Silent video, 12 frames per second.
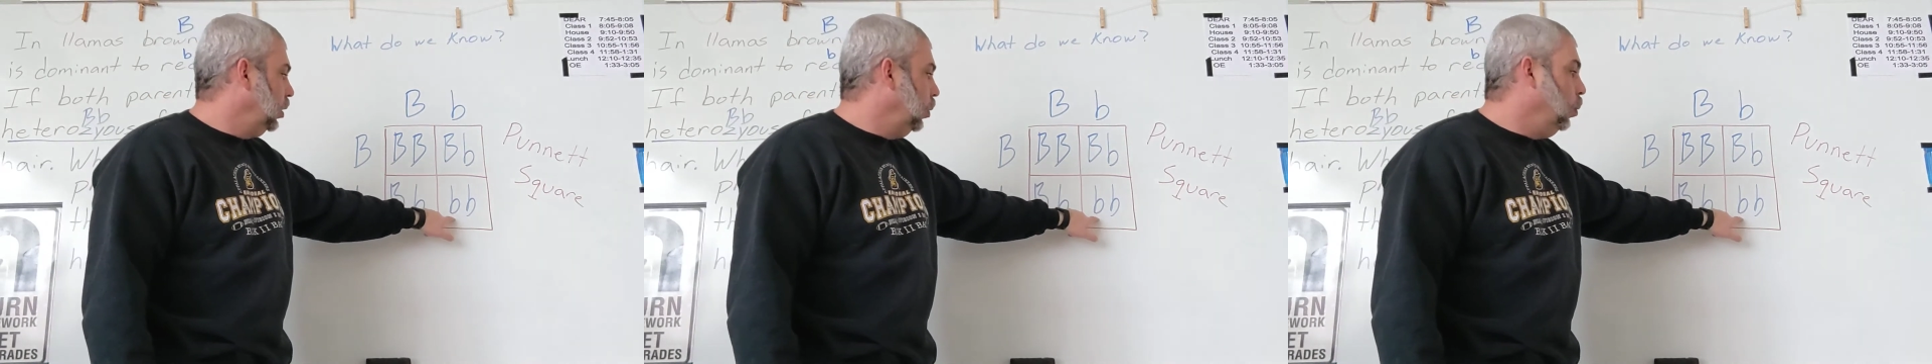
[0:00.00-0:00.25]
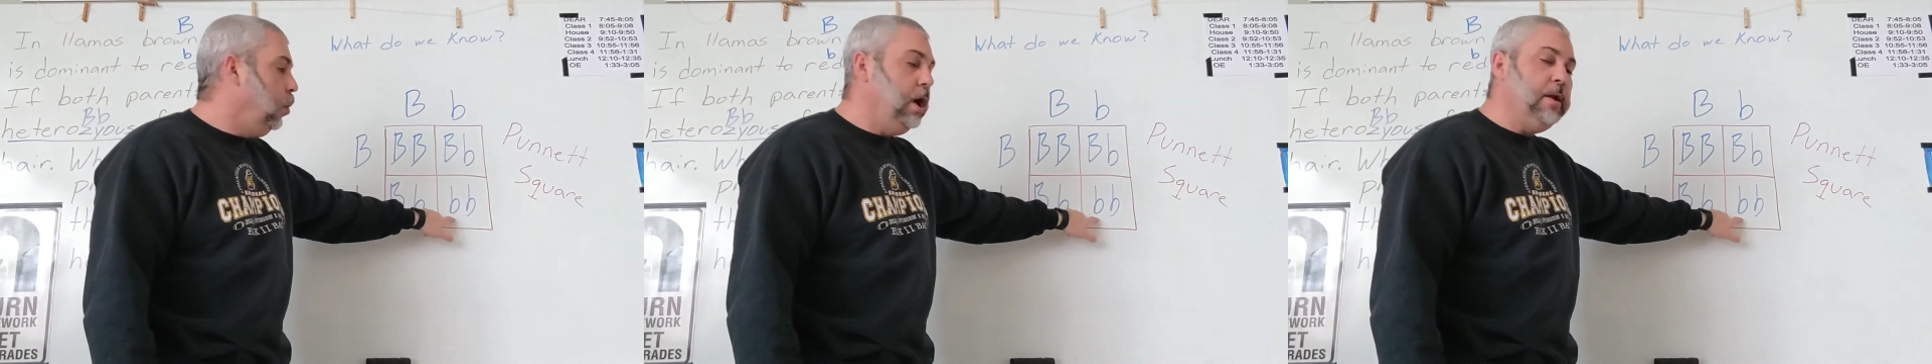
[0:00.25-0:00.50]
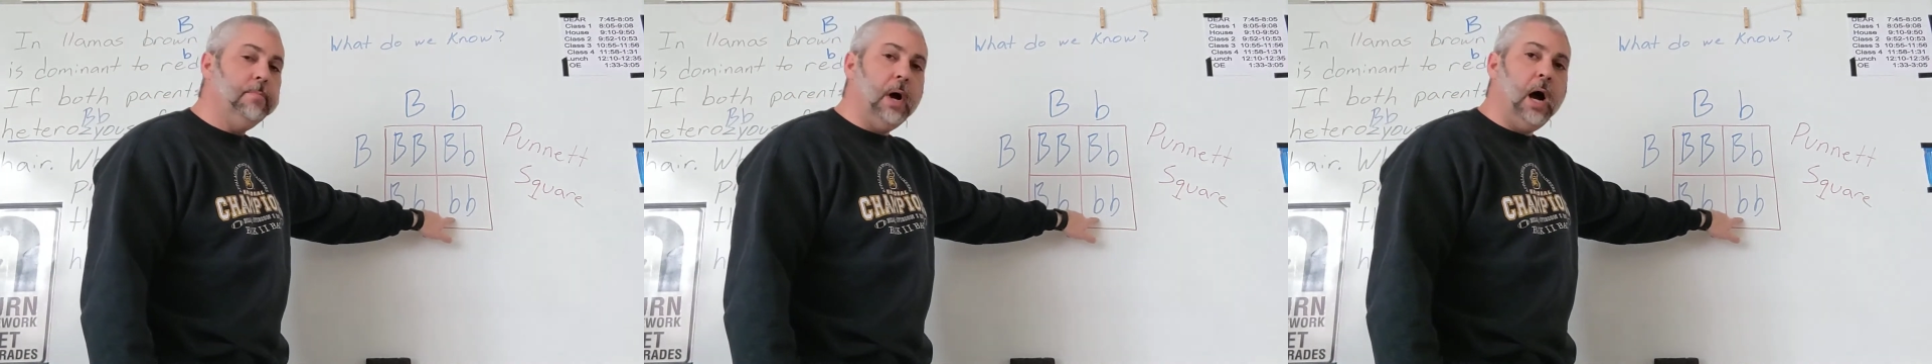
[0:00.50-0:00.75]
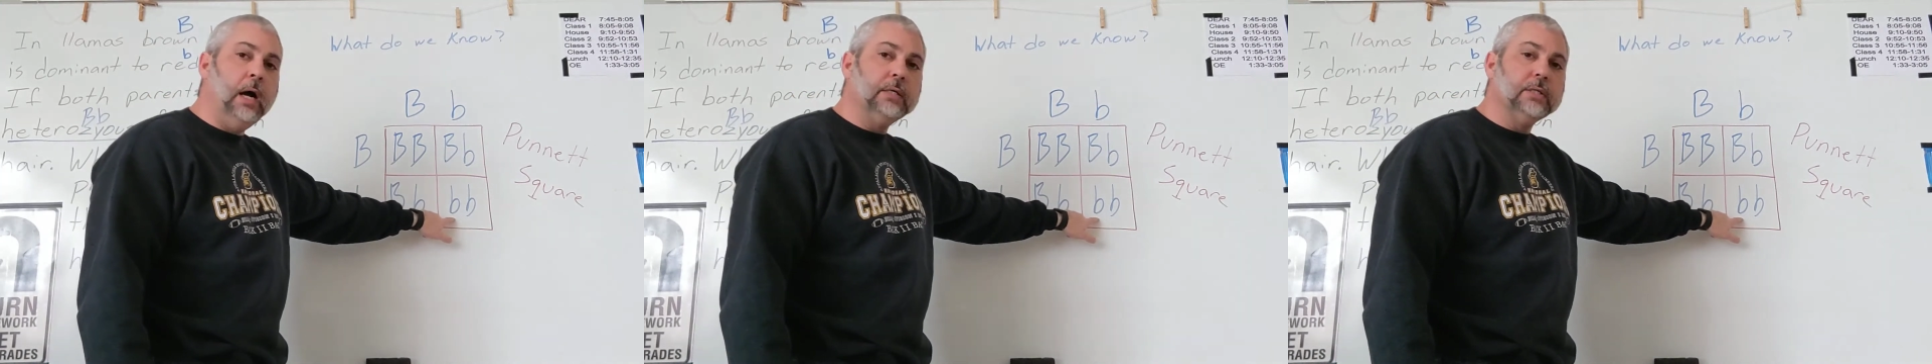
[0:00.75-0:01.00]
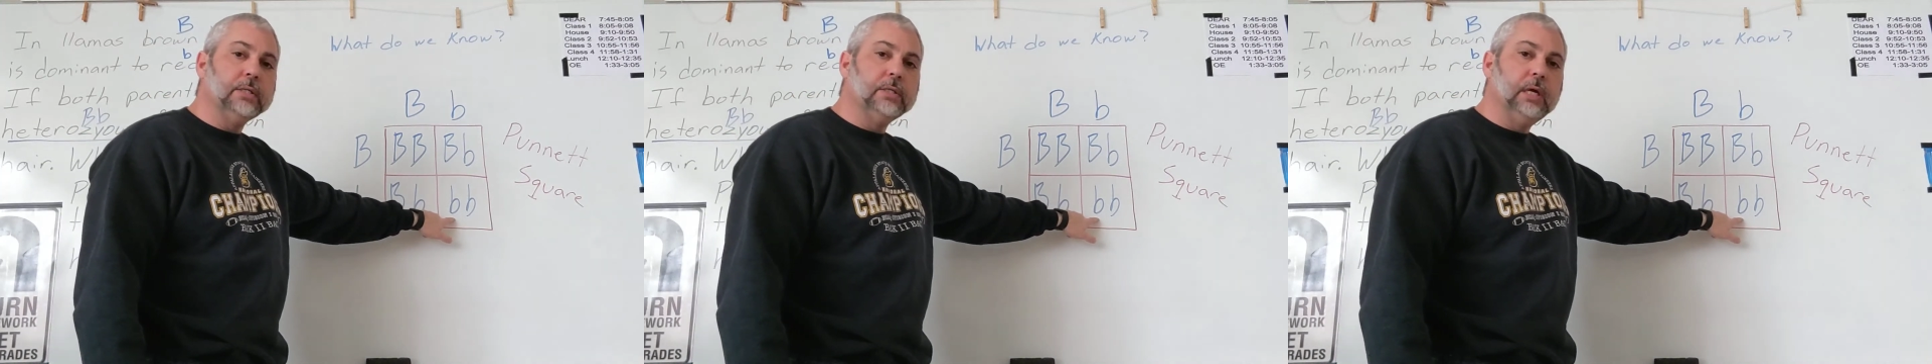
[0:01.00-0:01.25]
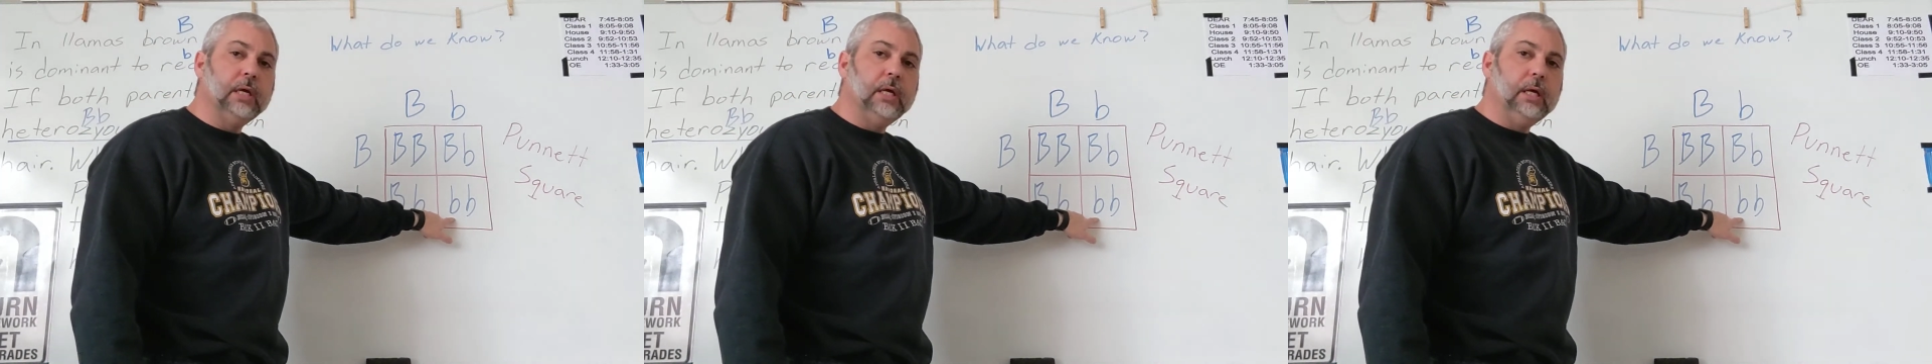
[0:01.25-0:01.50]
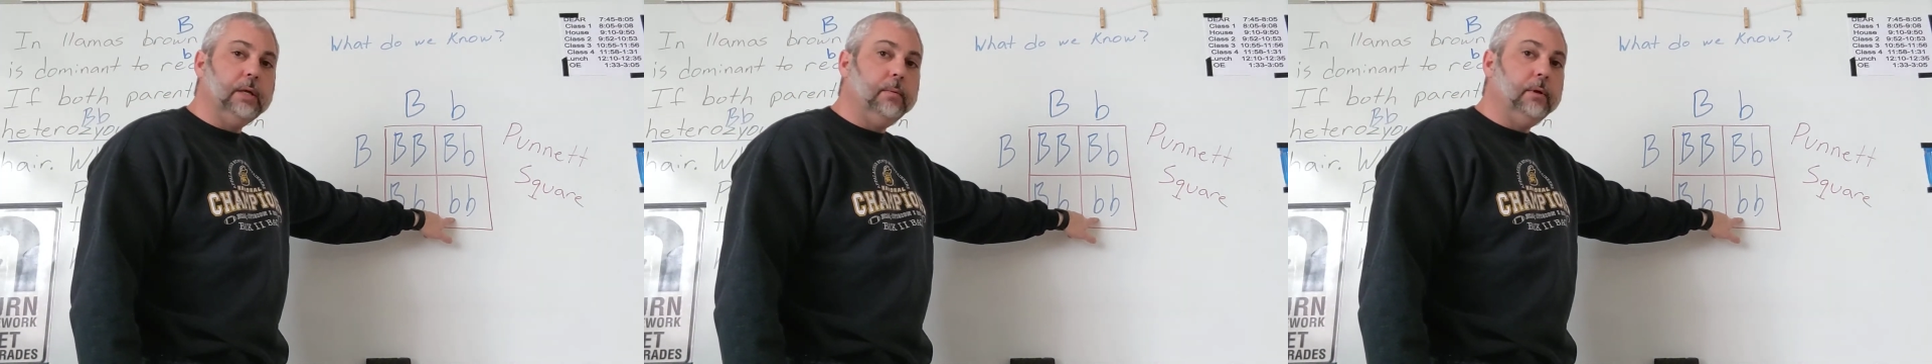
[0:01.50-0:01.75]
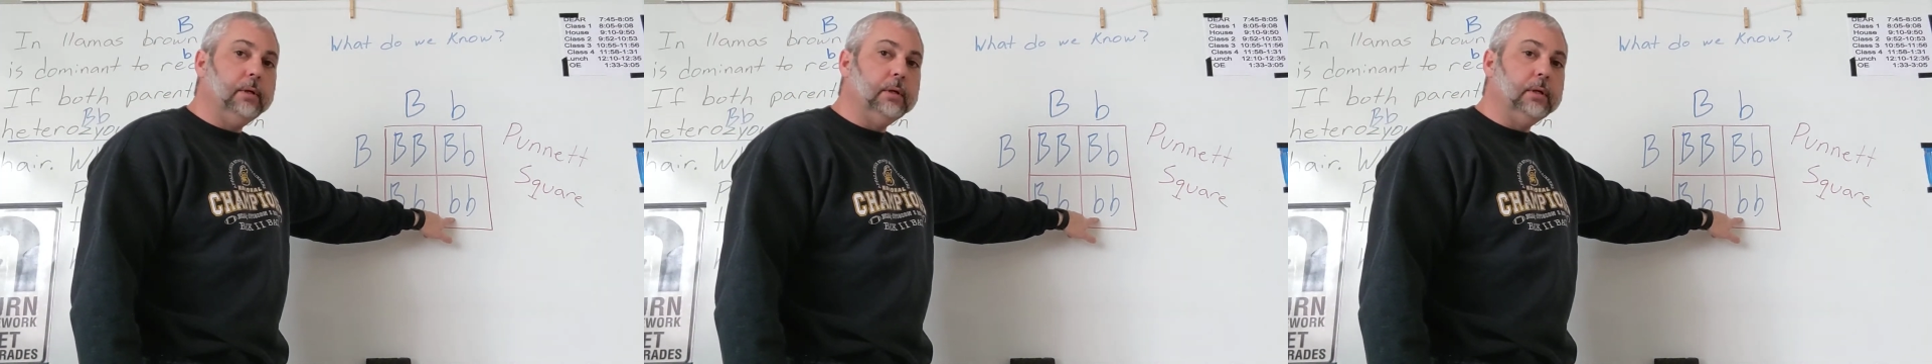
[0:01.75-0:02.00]
One box
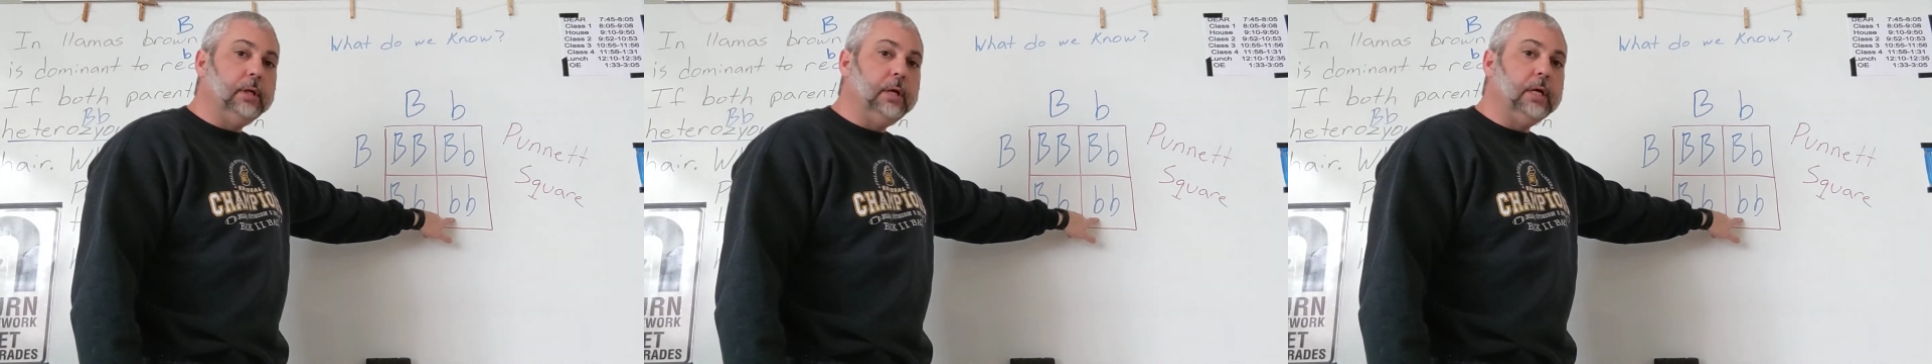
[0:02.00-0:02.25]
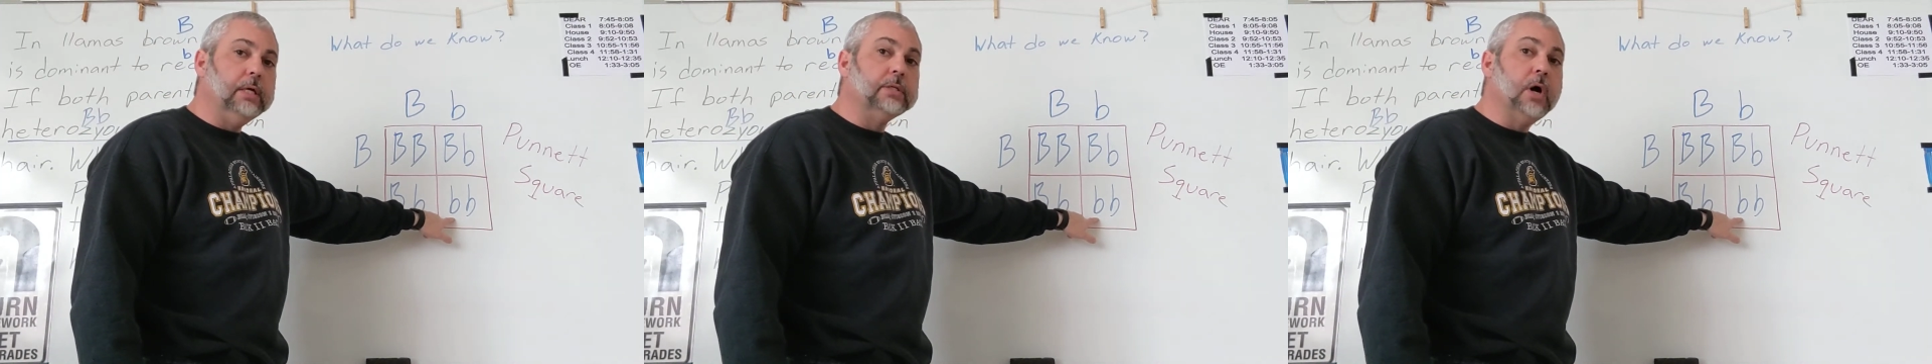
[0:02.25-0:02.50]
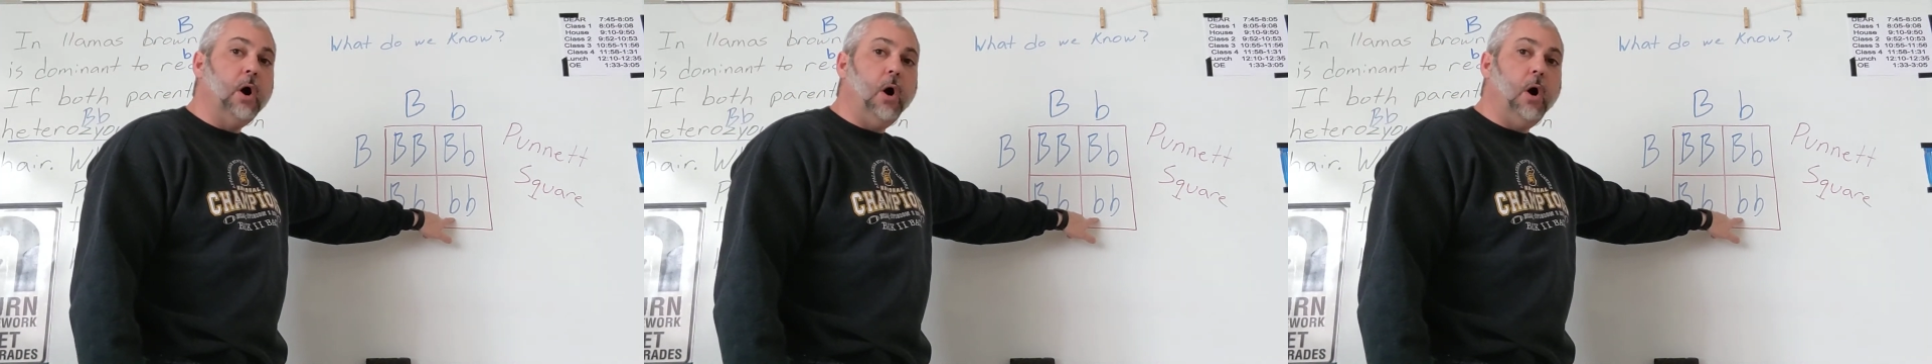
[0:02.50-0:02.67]
is